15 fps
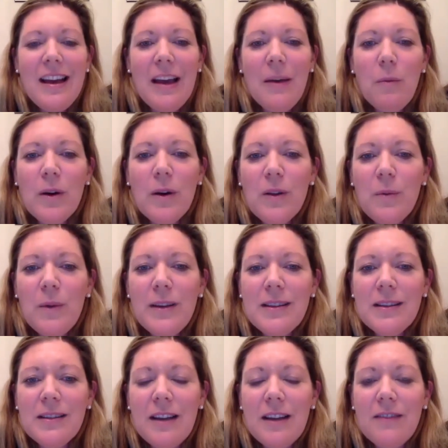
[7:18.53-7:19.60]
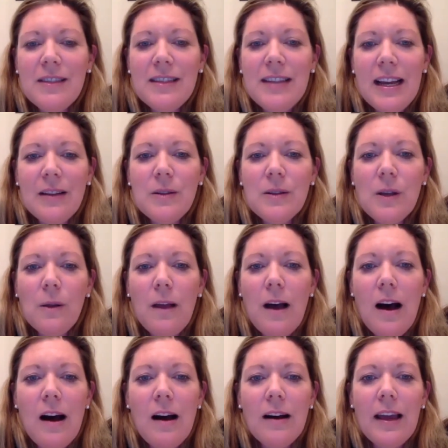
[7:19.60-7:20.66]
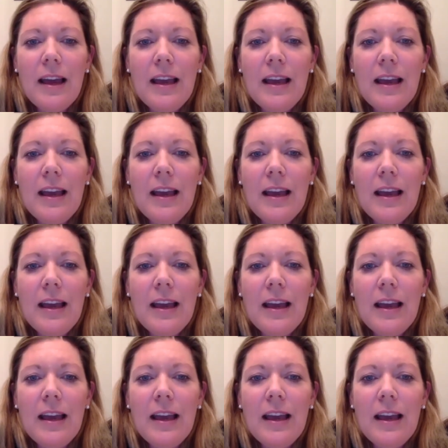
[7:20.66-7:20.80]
and one of the reasons I've stayed so long,